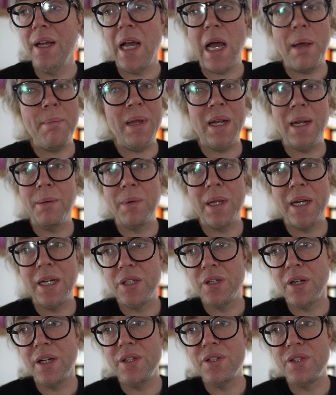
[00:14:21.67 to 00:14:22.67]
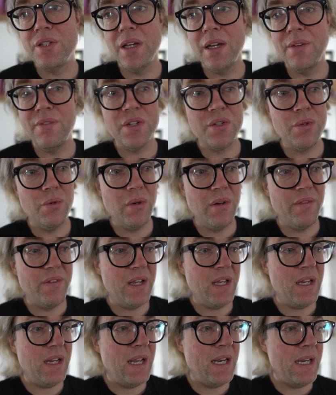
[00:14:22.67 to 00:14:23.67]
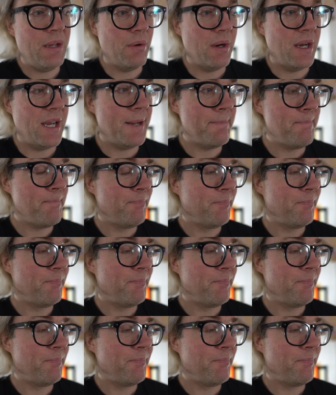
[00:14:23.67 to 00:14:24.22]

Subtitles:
I mean, I'm going to try and service all of it anyway.